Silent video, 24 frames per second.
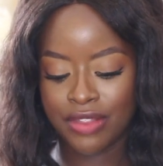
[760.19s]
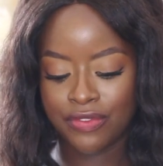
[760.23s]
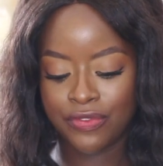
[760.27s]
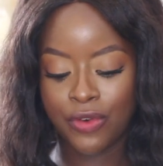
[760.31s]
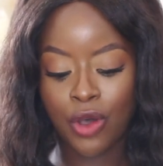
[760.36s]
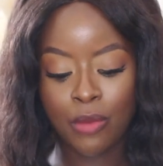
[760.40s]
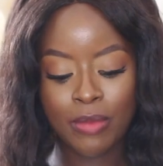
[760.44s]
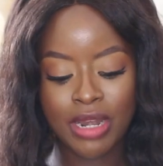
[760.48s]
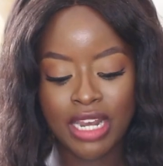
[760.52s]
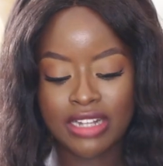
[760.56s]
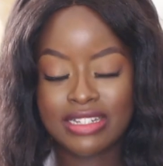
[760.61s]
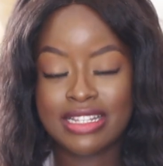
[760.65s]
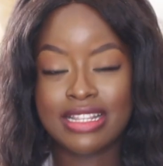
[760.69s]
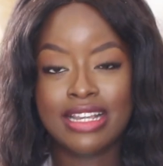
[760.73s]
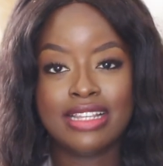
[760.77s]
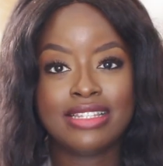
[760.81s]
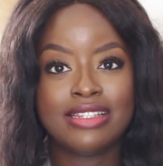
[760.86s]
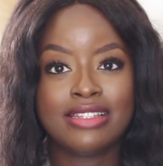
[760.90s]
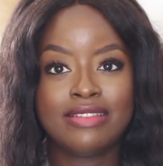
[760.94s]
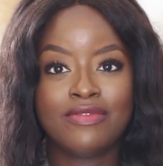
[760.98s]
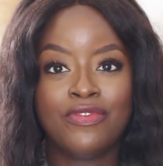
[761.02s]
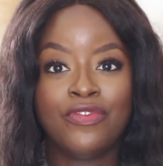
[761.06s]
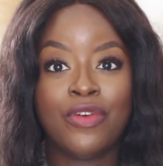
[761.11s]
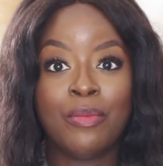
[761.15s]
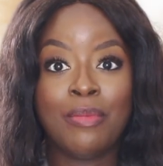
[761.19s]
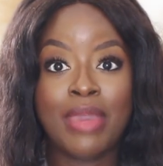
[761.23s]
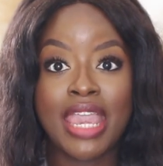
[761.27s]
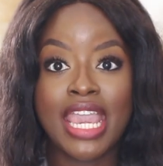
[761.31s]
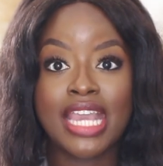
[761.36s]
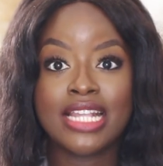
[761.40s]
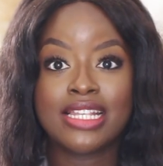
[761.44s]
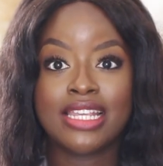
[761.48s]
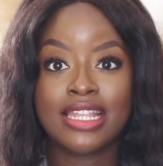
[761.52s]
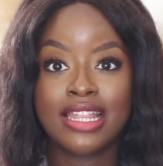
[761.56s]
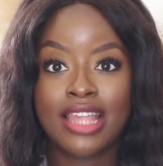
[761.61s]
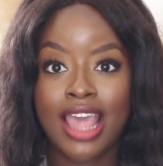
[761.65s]
The formula to this, for
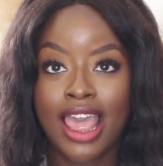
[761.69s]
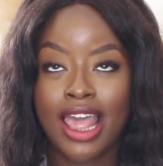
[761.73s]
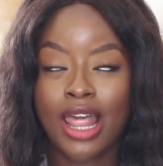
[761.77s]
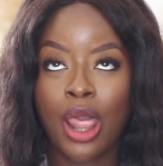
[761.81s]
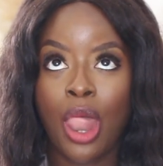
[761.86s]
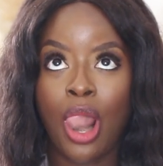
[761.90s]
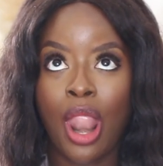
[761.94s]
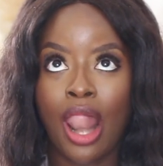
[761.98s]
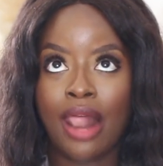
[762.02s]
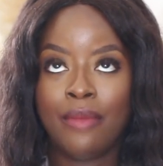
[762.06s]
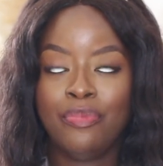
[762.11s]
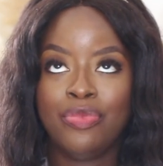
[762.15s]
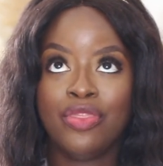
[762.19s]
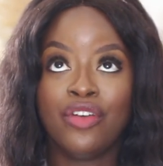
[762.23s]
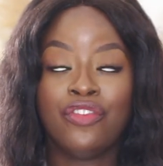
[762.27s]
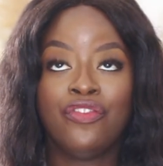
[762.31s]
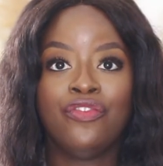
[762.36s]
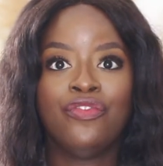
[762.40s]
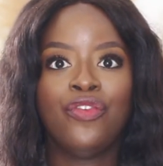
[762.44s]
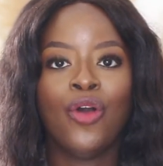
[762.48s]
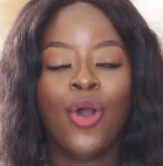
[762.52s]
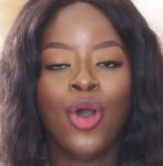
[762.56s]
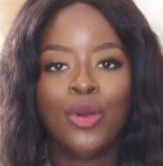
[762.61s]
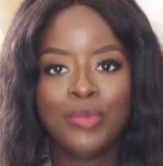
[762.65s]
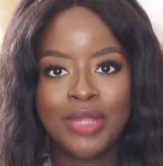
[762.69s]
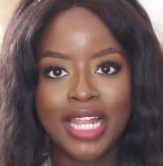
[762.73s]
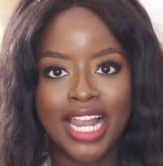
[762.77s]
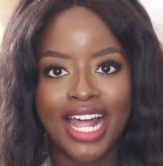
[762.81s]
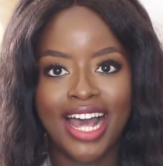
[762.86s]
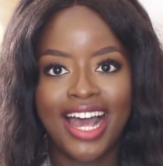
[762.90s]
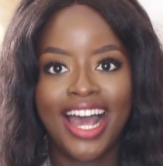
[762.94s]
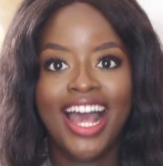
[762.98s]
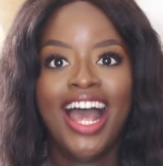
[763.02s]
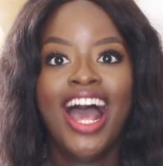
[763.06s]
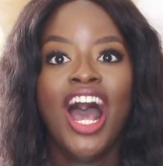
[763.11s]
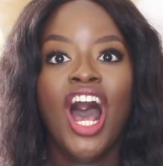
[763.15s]
me, to the
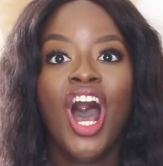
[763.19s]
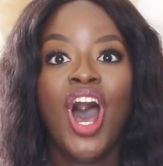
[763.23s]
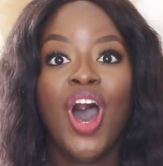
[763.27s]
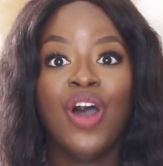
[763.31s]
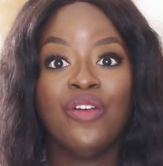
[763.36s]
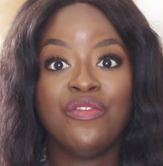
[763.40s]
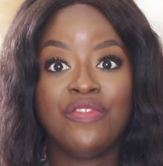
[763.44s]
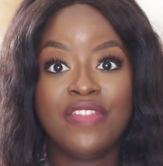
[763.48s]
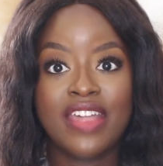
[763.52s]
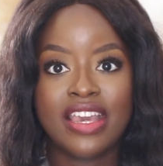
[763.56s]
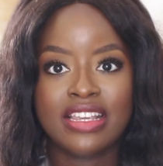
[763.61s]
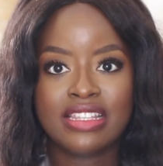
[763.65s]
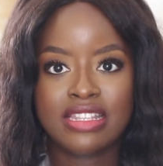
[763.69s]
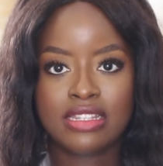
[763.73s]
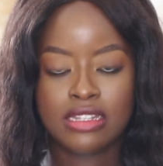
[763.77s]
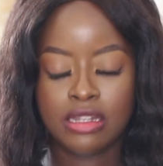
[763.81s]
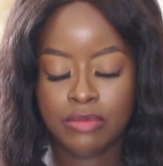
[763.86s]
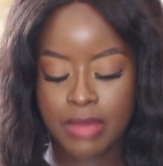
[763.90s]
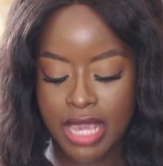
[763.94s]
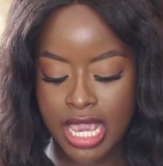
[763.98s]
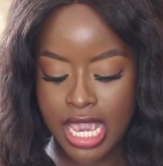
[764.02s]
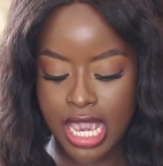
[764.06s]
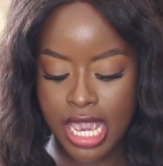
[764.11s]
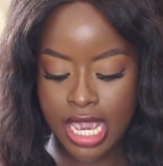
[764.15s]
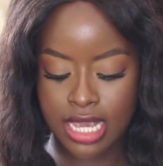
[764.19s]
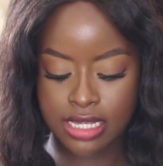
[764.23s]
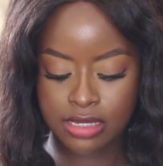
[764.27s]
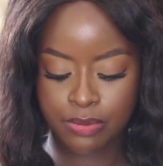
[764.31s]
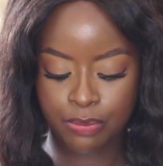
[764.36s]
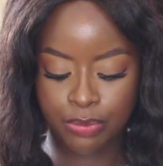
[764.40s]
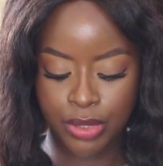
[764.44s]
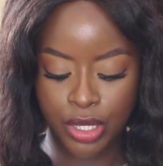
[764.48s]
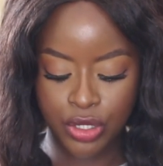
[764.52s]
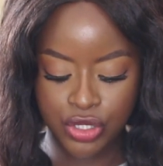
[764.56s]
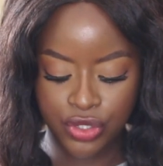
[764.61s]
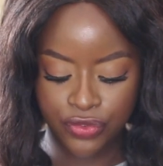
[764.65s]
formula of this to me is
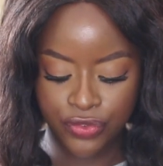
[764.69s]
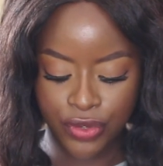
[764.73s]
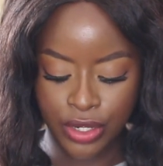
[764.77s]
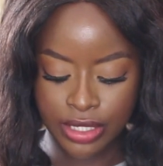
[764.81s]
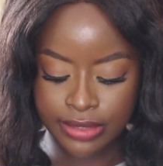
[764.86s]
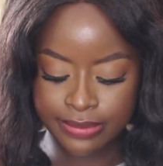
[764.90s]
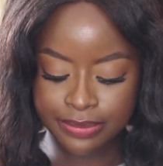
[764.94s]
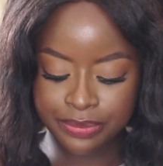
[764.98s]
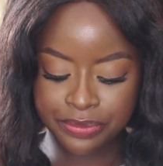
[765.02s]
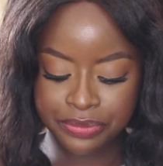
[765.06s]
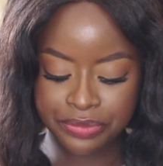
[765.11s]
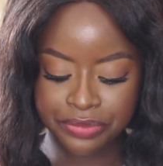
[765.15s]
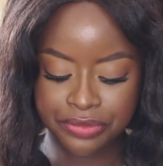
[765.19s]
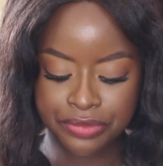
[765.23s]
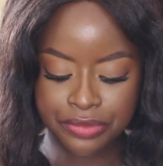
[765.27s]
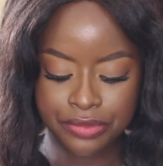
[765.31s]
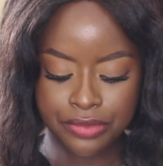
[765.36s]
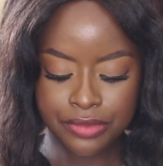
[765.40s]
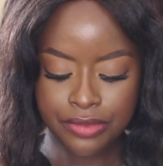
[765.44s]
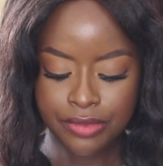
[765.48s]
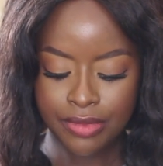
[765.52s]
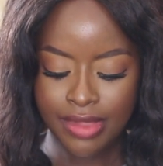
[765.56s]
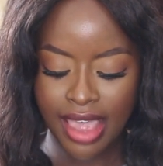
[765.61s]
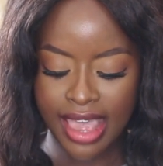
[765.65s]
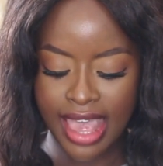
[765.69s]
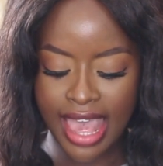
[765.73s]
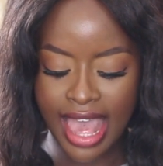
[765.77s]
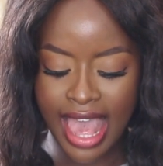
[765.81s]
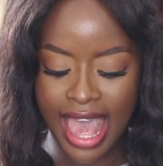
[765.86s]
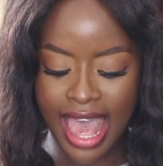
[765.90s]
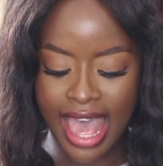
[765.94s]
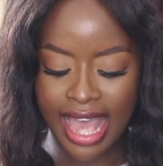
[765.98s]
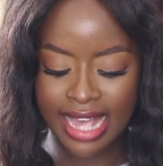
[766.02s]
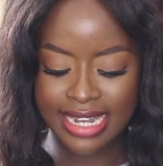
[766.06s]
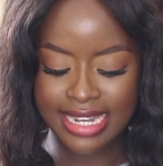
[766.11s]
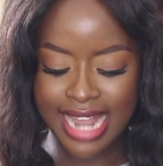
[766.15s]
beautiful
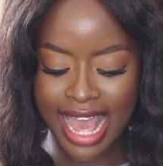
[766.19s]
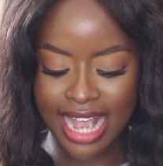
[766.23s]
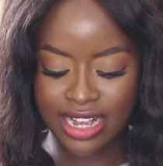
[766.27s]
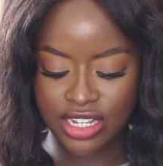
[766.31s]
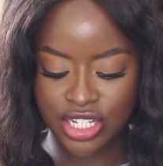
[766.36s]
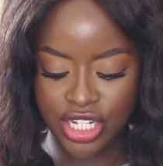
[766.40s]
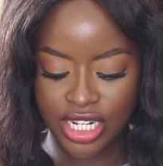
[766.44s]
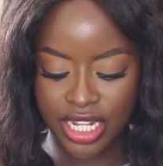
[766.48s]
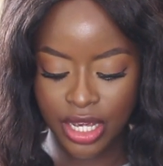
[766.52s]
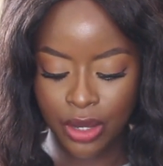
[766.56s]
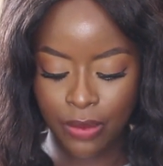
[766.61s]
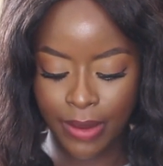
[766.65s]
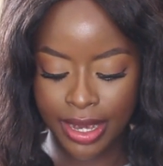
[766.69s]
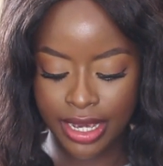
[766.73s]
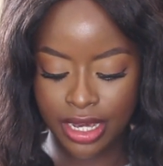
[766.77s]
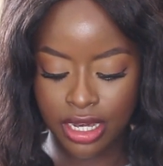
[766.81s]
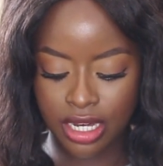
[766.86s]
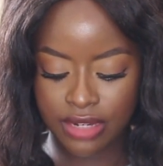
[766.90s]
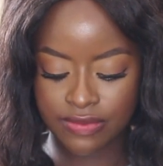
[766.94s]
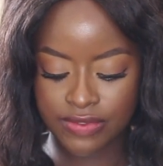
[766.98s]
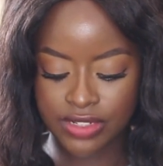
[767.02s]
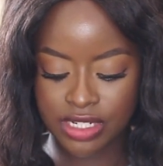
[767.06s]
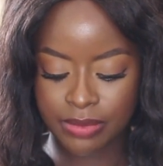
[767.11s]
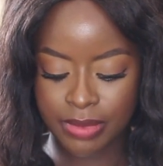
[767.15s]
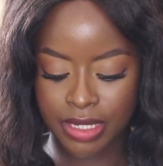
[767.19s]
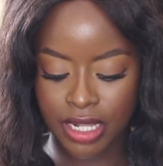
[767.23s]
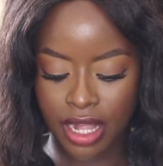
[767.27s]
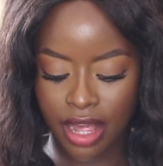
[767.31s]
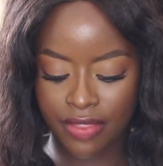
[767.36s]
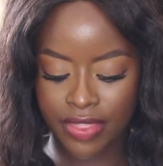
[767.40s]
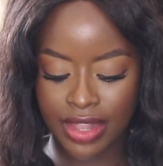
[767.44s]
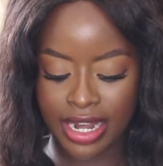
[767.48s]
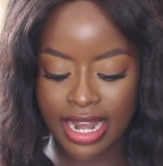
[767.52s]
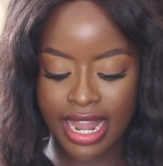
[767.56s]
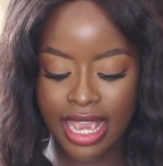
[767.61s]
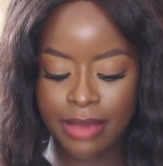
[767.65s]
and actually quite comfortable
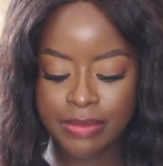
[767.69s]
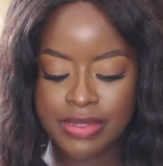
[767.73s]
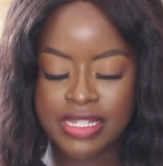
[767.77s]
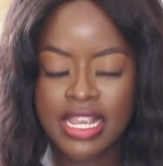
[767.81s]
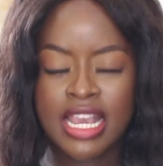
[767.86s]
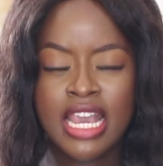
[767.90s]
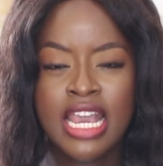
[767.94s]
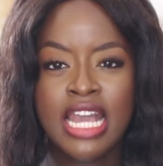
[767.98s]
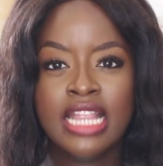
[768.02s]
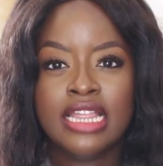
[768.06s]
on the lips.